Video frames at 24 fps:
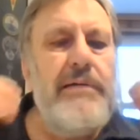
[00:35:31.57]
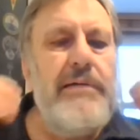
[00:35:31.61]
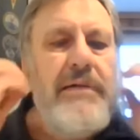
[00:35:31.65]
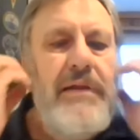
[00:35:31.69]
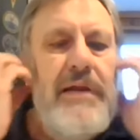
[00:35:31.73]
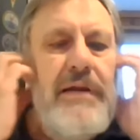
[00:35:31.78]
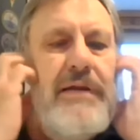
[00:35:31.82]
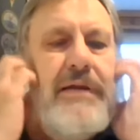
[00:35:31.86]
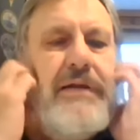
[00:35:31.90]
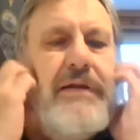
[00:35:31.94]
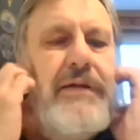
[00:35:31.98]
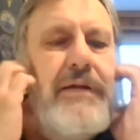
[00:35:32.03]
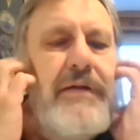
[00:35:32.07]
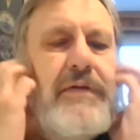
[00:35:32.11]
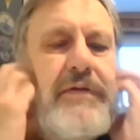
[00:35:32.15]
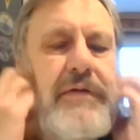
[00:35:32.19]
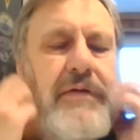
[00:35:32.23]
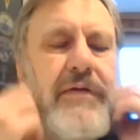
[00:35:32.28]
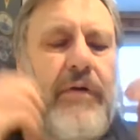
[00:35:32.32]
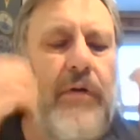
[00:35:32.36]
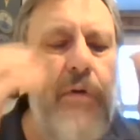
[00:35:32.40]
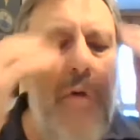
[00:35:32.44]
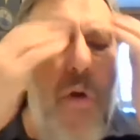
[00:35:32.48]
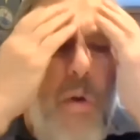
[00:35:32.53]
the
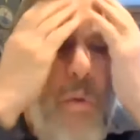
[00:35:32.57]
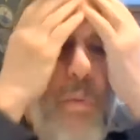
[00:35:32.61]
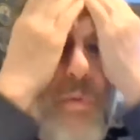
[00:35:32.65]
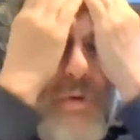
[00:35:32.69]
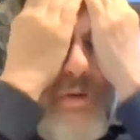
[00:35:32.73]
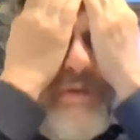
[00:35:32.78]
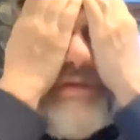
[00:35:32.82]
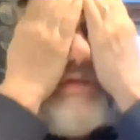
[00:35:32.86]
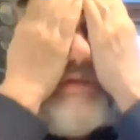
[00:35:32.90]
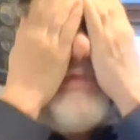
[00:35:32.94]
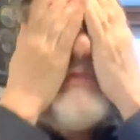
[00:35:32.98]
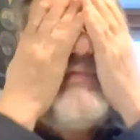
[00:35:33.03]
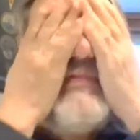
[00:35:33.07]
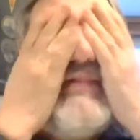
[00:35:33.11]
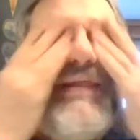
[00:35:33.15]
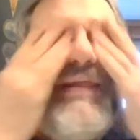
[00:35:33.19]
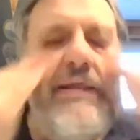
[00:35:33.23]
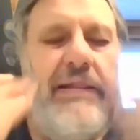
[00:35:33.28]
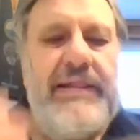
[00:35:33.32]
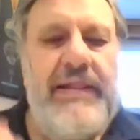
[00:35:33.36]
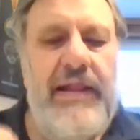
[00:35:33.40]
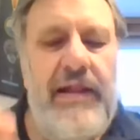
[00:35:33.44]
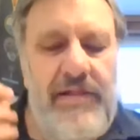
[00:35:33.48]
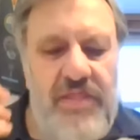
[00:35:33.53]
only
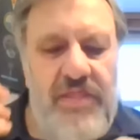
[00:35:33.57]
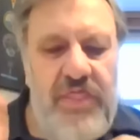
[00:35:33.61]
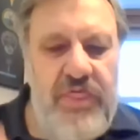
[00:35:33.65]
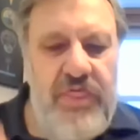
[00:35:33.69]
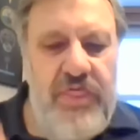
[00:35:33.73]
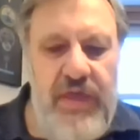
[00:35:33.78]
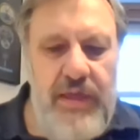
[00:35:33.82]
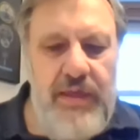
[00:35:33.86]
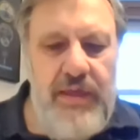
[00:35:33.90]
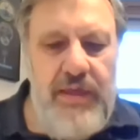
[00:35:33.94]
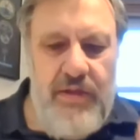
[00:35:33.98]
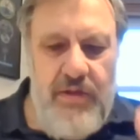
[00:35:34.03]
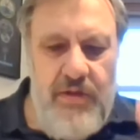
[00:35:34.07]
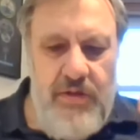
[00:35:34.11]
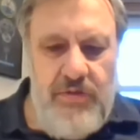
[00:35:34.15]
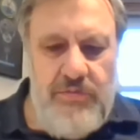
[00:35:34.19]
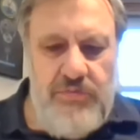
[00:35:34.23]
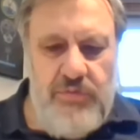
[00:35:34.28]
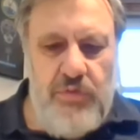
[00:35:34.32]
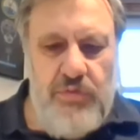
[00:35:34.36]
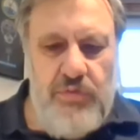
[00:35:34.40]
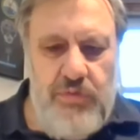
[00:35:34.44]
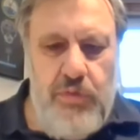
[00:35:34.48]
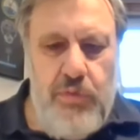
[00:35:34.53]
decent thing
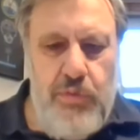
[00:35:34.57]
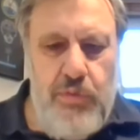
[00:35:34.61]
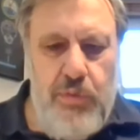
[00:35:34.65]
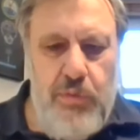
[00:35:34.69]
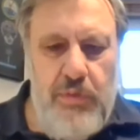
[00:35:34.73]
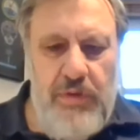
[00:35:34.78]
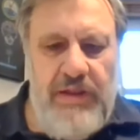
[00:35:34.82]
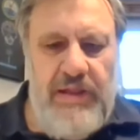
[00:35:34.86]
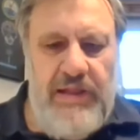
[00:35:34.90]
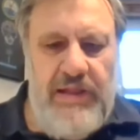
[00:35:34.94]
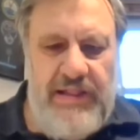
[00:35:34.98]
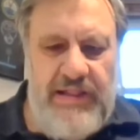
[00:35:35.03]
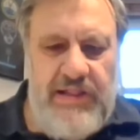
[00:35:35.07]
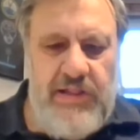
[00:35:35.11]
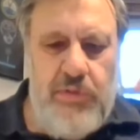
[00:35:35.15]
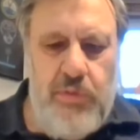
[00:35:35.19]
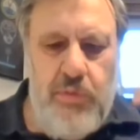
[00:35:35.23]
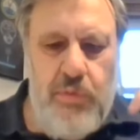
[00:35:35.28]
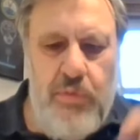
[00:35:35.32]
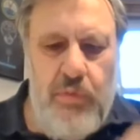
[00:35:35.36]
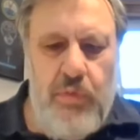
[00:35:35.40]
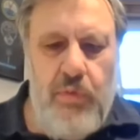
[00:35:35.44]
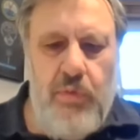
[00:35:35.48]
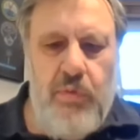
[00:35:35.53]
to do is
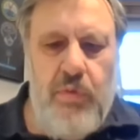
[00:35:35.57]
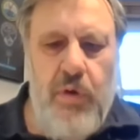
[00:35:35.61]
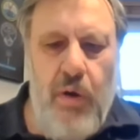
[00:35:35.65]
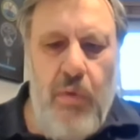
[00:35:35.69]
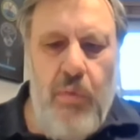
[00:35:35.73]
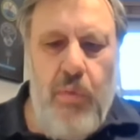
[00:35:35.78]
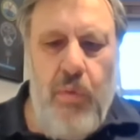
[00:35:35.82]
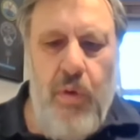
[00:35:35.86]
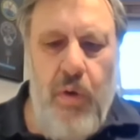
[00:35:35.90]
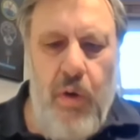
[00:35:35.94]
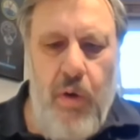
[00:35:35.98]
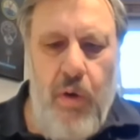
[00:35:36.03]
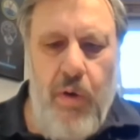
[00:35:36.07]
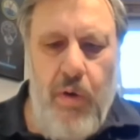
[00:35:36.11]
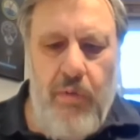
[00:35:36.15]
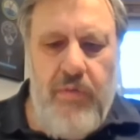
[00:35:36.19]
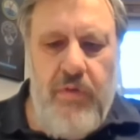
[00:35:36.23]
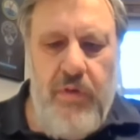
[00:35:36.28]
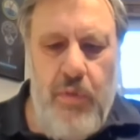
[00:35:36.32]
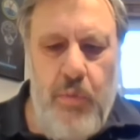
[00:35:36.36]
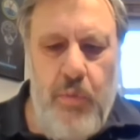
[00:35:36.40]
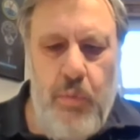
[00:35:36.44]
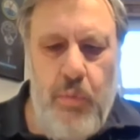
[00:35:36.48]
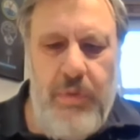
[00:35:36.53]
to go
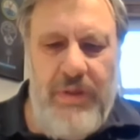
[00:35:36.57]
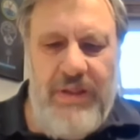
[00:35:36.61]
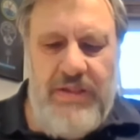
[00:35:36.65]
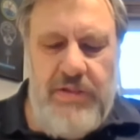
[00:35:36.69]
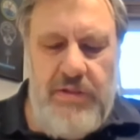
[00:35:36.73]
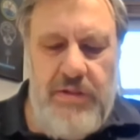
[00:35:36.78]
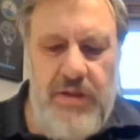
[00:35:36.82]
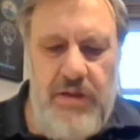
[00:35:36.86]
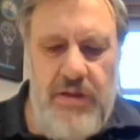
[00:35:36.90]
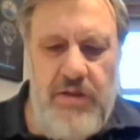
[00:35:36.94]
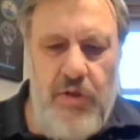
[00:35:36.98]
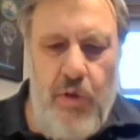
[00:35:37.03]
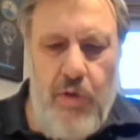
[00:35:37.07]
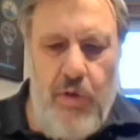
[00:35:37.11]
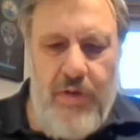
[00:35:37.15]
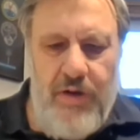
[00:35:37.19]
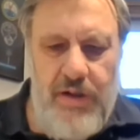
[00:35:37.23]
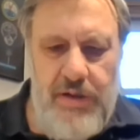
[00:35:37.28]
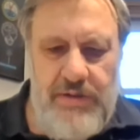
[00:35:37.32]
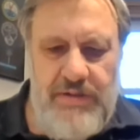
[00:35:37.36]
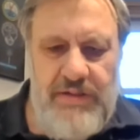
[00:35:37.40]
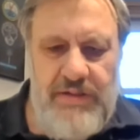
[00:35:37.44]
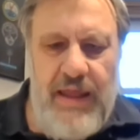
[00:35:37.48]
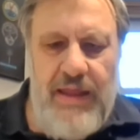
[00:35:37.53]
on with
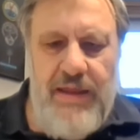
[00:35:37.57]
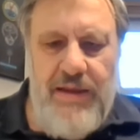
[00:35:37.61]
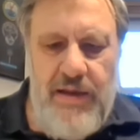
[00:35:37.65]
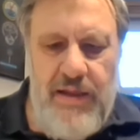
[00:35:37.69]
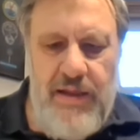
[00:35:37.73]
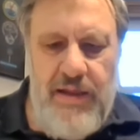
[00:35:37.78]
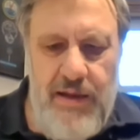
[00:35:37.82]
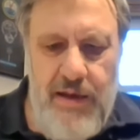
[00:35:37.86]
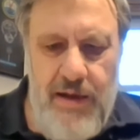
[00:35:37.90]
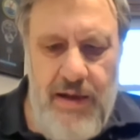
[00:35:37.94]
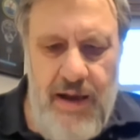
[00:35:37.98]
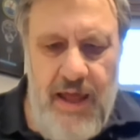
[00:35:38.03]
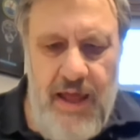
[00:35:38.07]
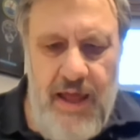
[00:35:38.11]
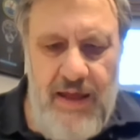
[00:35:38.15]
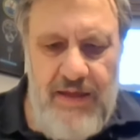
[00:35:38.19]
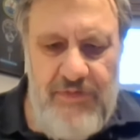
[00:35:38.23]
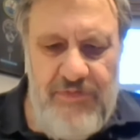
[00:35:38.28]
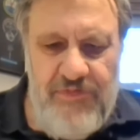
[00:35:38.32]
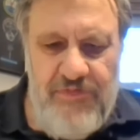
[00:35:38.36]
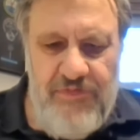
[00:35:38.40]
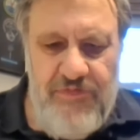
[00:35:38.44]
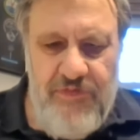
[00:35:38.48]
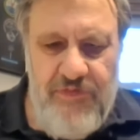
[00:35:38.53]
your daily
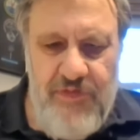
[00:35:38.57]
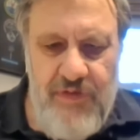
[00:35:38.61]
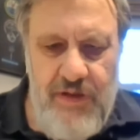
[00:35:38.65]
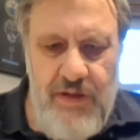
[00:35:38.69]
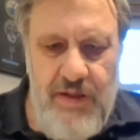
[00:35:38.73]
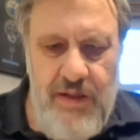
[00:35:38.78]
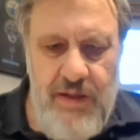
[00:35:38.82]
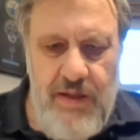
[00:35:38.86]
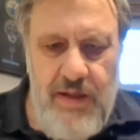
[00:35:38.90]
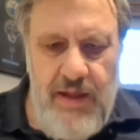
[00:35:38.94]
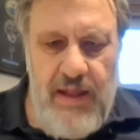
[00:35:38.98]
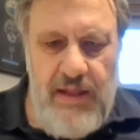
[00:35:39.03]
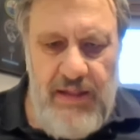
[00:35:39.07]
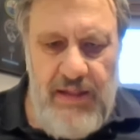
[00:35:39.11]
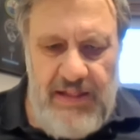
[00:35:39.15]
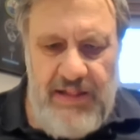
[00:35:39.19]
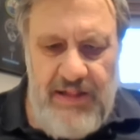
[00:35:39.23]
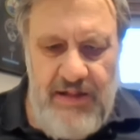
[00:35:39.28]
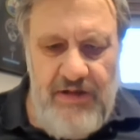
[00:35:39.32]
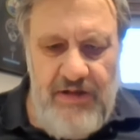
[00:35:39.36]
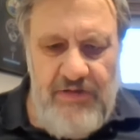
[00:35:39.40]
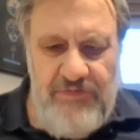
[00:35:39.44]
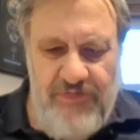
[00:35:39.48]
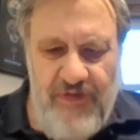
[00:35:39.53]
life as
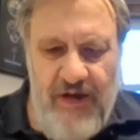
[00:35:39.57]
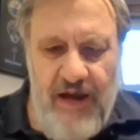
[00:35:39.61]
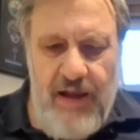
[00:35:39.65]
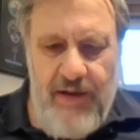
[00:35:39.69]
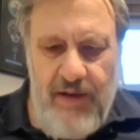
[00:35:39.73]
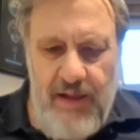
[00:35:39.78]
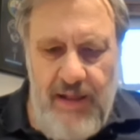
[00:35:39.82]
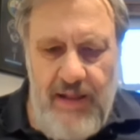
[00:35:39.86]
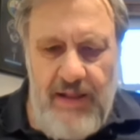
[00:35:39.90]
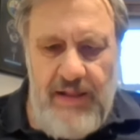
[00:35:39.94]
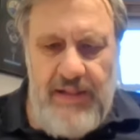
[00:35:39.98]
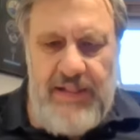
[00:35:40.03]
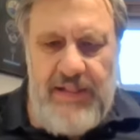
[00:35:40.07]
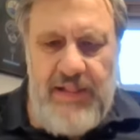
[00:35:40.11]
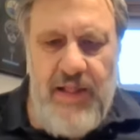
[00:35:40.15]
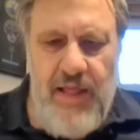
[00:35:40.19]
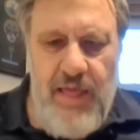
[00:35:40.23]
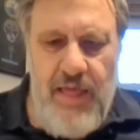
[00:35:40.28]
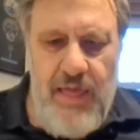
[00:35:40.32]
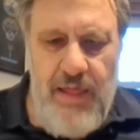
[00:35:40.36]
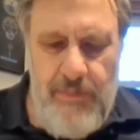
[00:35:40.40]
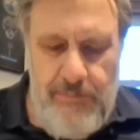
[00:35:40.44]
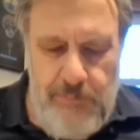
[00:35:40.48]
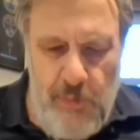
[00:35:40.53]
far as
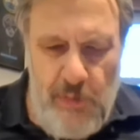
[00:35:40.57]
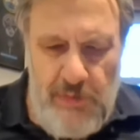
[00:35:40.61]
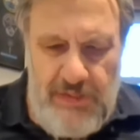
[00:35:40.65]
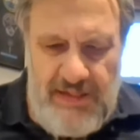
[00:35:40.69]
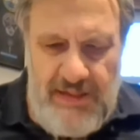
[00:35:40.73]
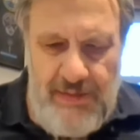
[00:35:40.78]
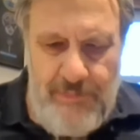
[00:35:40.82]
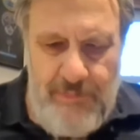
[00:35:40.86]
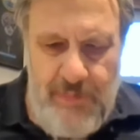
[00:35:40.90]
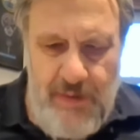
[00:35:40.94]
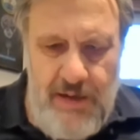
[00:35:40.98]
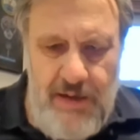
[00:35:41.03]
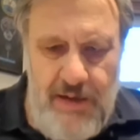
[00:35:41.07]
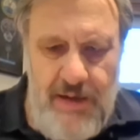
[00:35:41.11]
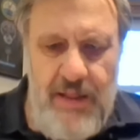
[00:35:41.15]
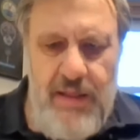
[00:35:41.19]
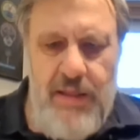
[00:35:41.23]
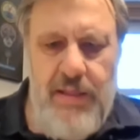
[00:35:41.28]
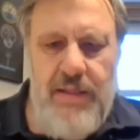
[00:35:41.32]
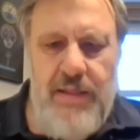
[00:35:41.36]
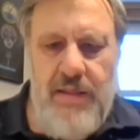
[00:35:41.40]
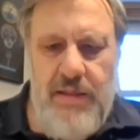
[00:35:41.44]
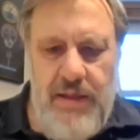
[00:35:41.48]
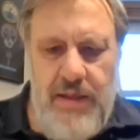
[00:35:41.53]
possible
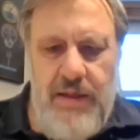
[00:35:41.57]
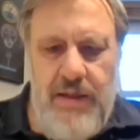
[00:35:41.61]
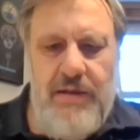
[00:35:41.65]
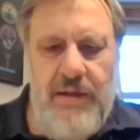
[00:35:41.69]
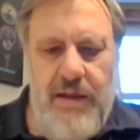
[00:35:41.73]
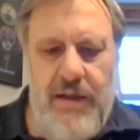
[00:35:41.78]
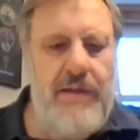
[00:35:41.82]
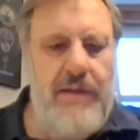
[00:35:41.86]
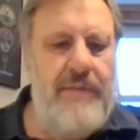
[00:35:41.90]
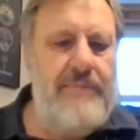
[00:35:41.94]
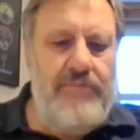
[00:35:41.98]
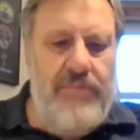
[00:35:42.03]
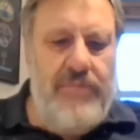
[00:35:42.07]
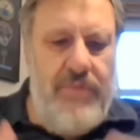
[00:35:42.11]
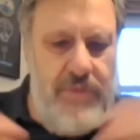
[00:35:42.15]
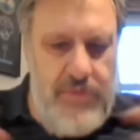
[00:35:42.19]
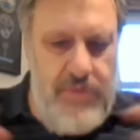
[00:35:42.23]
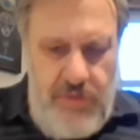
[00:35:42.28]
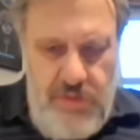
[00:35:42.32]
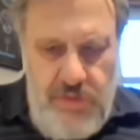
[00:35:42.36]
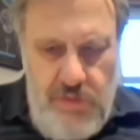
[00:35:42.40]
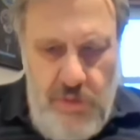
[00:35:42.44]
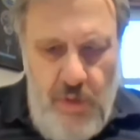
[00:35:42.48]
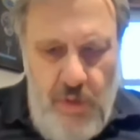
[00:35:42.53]
in a
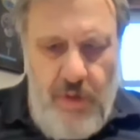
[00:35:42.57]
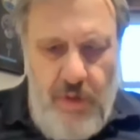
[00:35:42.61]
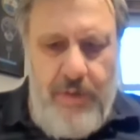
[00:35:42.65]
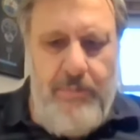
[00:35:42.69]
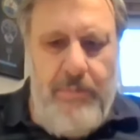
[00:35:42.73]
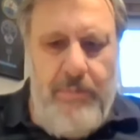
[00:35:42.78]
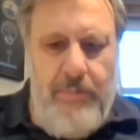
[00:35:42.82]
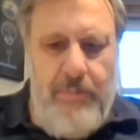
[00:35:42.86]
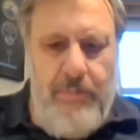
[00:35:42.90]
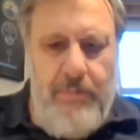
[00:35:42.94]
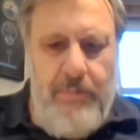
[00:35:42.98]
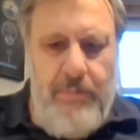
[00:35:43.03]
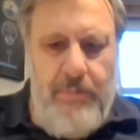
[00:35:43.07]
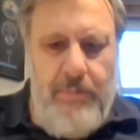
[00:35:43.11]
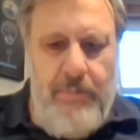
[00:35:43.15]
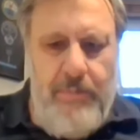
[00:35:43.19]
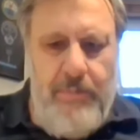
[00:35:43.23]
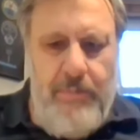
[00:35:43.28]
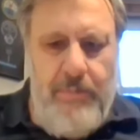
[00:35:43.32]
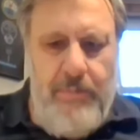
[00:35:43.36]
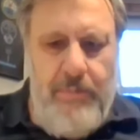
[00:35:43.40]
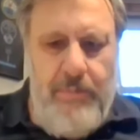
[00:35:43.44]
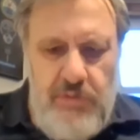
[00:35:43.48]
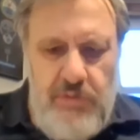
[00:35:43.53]
normal
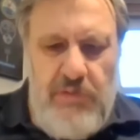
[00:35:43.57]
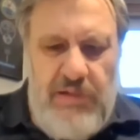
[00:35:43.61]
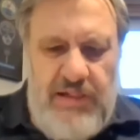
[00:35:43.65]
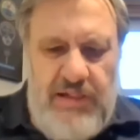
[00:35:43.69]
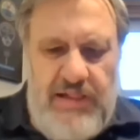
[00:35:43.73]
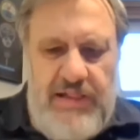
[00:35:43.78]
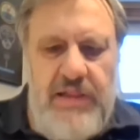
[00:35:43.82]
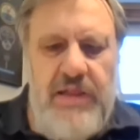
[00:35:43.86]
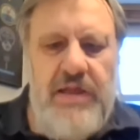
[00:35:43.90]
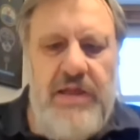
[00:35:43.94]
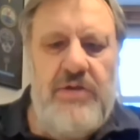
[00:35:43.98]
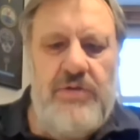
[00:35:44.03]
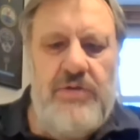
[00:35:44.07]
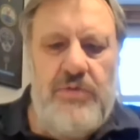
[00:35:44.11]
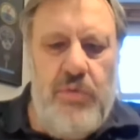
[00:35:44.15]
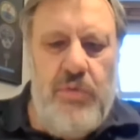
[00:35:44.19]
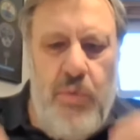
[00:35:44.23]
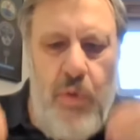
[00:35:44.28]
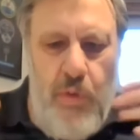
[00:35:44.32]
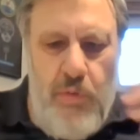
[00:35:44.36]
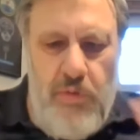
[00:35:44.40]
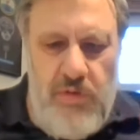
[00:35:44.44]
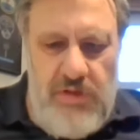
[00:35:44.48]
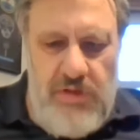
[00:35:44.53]
way, to
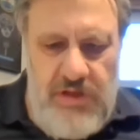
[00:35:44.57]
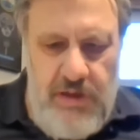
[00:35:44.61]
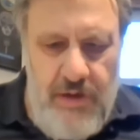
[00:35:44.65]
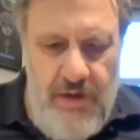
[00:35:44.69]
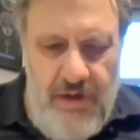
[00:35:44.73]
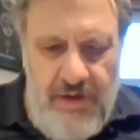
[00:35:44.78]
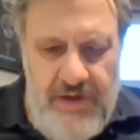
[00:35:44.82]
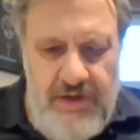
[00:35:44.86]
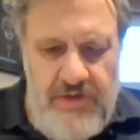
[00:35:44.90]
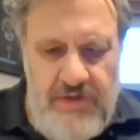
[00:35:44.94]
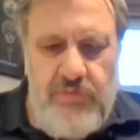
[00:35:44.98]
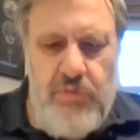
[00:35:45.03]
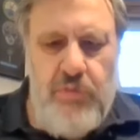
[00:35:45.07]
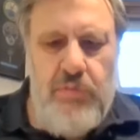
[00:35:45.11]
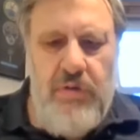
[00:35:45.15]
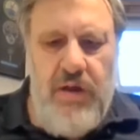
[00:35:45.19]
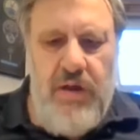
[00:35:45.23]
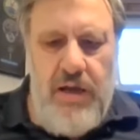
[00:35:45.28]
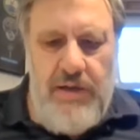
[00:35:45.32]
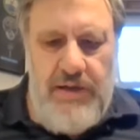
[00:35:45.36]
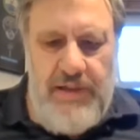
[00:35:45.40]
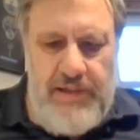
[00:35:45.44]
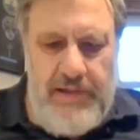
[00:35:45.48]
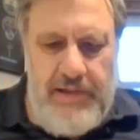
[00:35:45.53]
stick to old
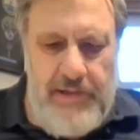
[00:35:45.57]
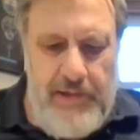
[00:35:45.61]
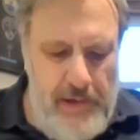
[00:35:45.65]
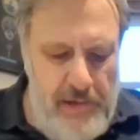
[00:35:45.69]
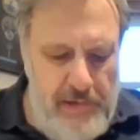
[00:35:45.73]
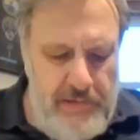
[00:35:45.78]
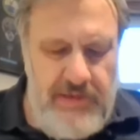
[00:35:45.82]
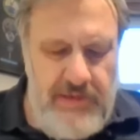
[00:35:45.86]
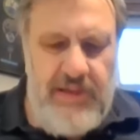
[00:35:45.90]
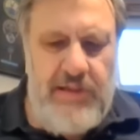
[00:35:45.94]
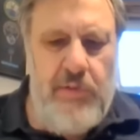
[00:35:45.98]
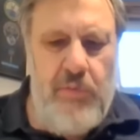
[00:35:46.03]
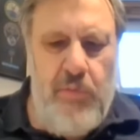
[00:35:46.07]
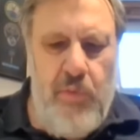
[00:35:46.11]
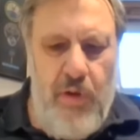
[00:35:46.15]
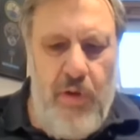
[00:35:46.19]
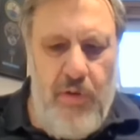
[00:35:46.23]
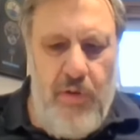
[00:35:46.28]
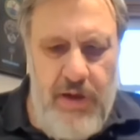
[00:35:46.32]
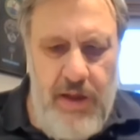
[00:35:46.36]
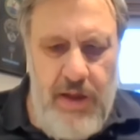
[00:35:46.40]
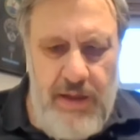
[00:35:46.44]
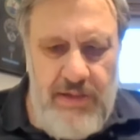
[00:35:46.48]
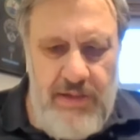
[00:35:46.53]
rituals and so
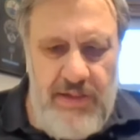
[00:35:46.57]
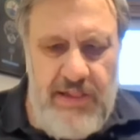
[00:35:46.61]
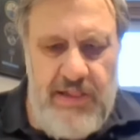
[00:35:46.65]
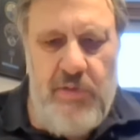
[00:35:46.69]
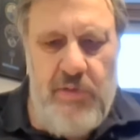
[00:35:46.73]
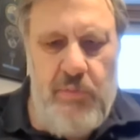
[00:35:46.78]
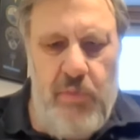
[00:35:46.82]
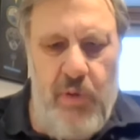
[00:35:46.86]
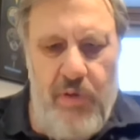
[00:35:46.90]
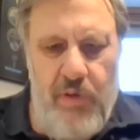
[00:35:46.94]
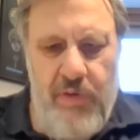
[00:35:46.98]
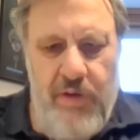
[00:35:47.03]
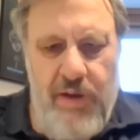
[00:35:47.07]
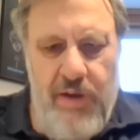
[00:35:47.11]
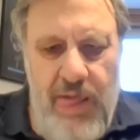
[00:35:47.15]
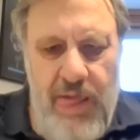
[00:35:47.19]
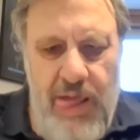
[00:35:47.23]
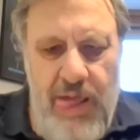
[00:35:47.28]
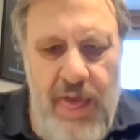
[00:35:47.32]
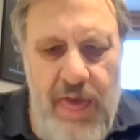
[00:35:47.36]
on and so on.